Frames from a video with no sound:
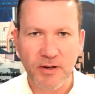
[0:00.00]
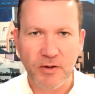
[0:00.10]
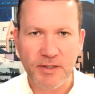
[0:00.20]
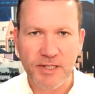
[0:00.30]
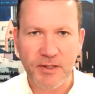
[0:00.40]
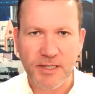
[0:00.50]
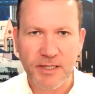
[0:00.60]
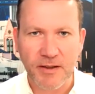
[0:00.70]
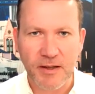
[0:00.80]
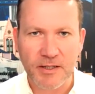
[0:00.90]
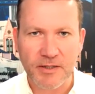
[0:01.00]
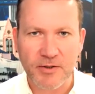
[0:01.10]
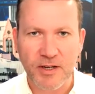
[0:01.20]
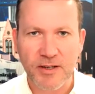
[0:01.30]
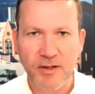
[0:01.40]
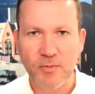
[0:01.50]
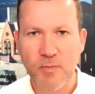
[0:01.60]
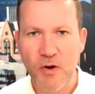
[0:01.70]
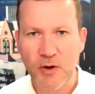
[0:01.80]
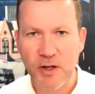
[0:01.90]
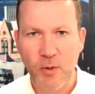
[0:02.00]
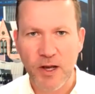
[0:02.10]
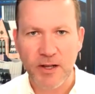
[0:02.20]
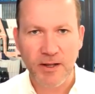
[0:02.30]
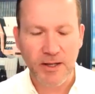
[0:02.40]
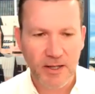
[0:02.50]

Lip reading: consultant in the industry. Good morning, Will.